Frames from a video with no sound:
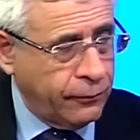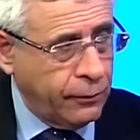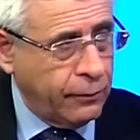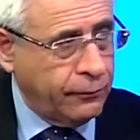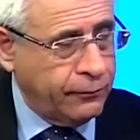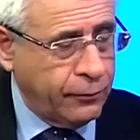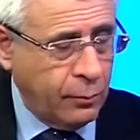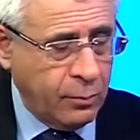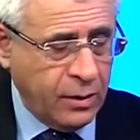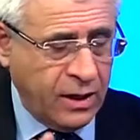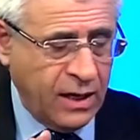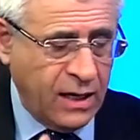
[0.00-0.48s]

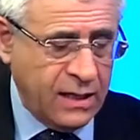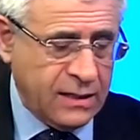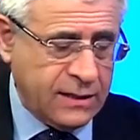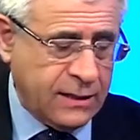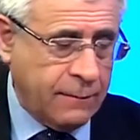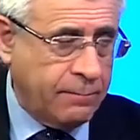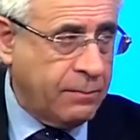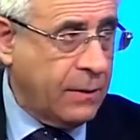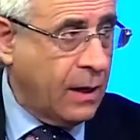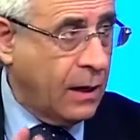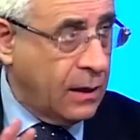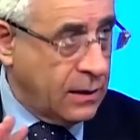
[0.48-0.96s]
from
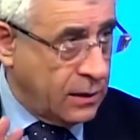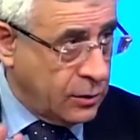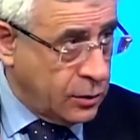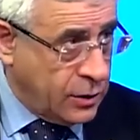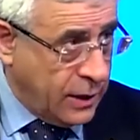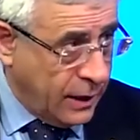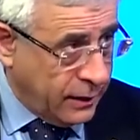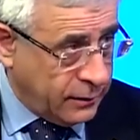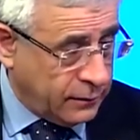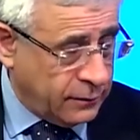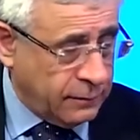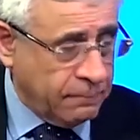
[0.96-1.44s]
Gaza.
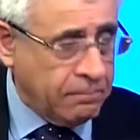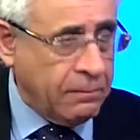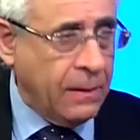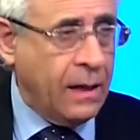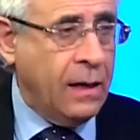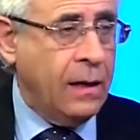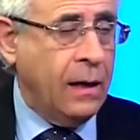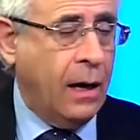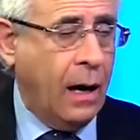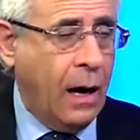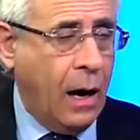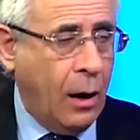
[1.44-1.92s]
Yet,
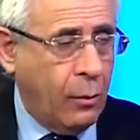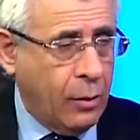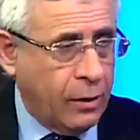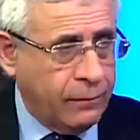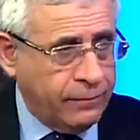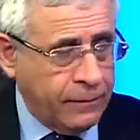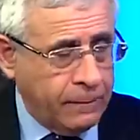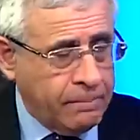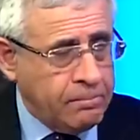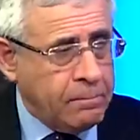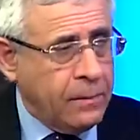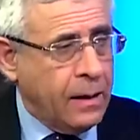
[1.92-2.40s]

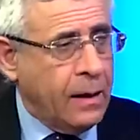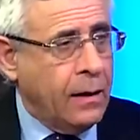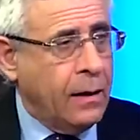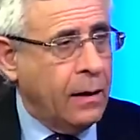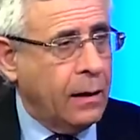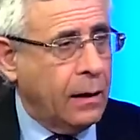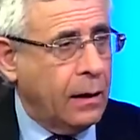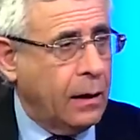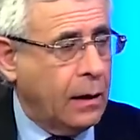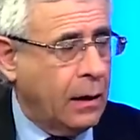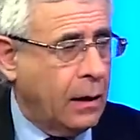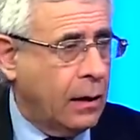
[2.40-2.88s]
however,
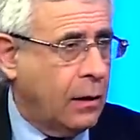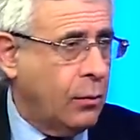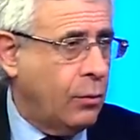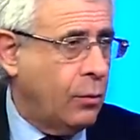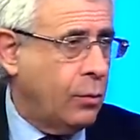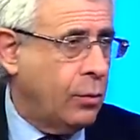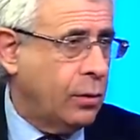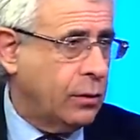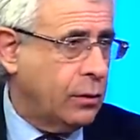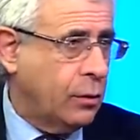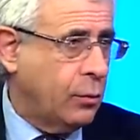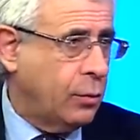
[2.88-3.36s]

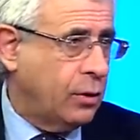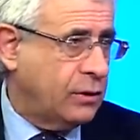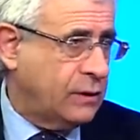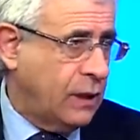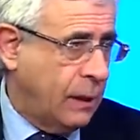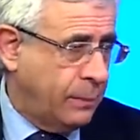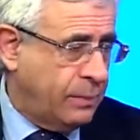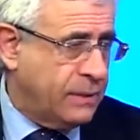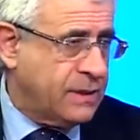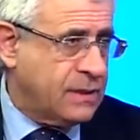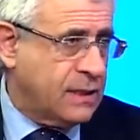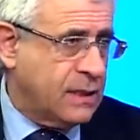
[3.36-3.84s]
what
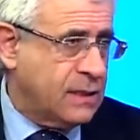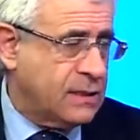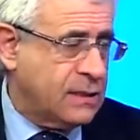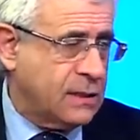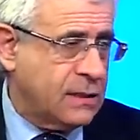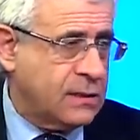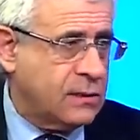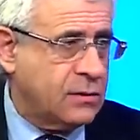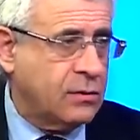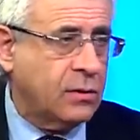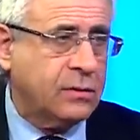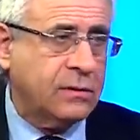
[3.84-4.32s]
happens is
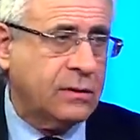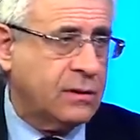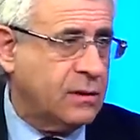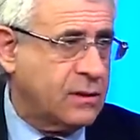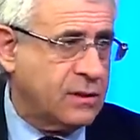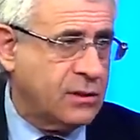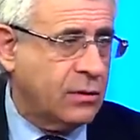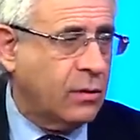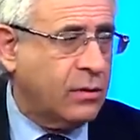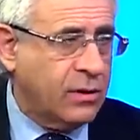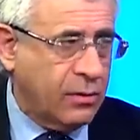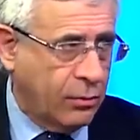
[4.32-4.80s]
it's not
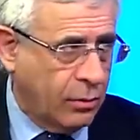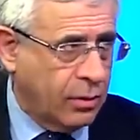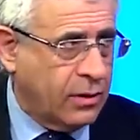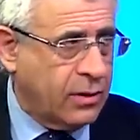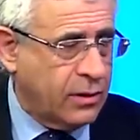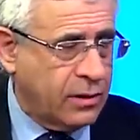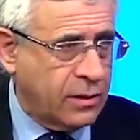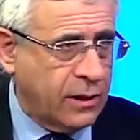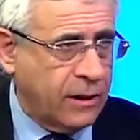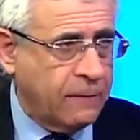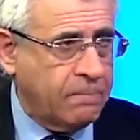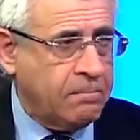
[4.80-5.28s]
the
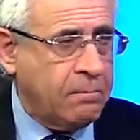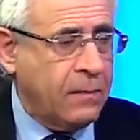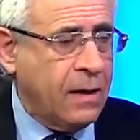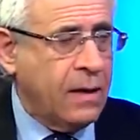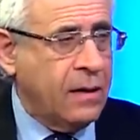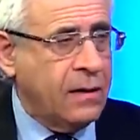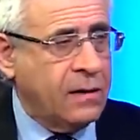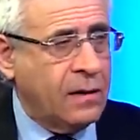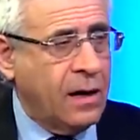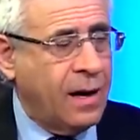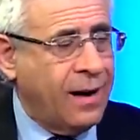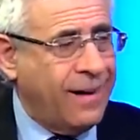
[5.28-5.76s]
only thing.
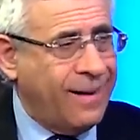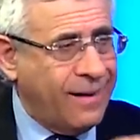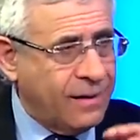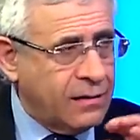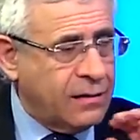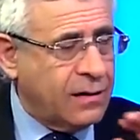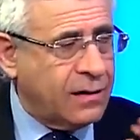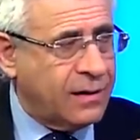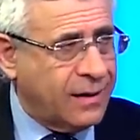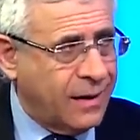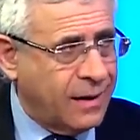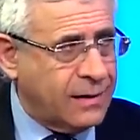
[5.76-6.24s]
There are
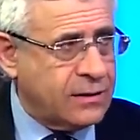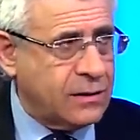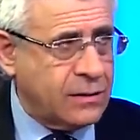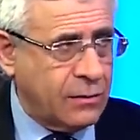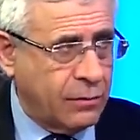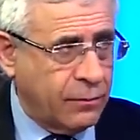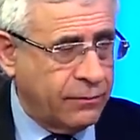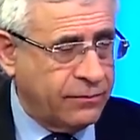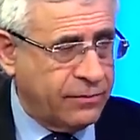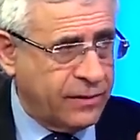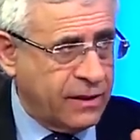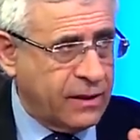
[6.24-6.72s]
other kinds
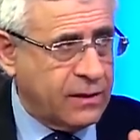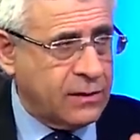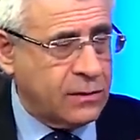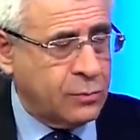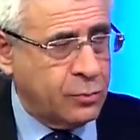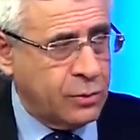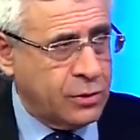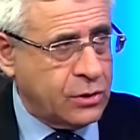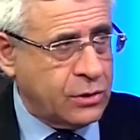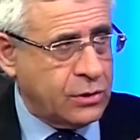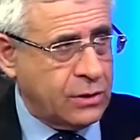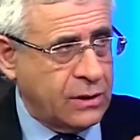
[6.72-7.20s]
of things
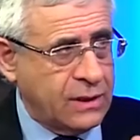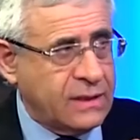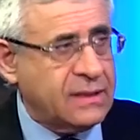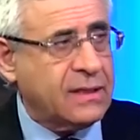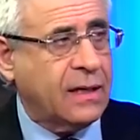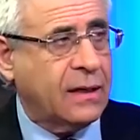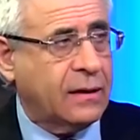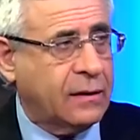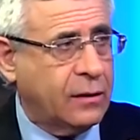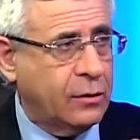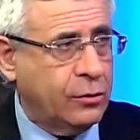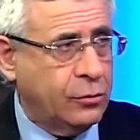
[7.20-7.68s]
which
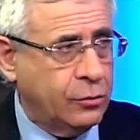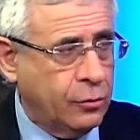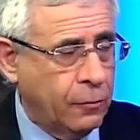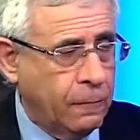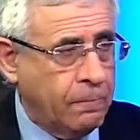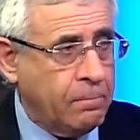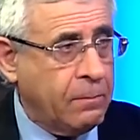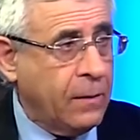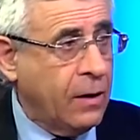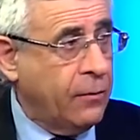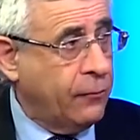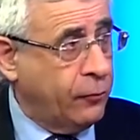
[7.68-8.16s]
Israel can
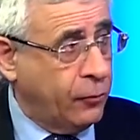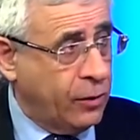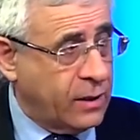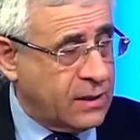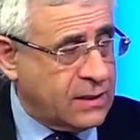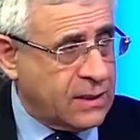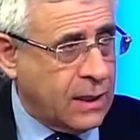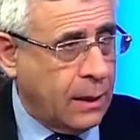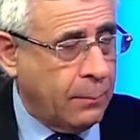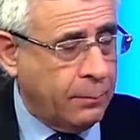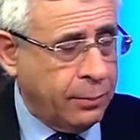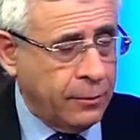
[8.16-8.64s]
do. For
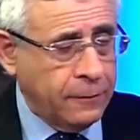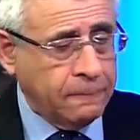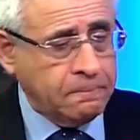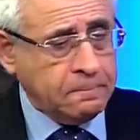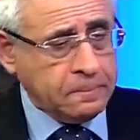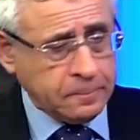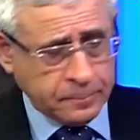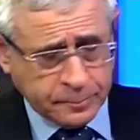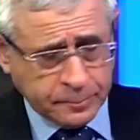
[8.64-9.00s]
example,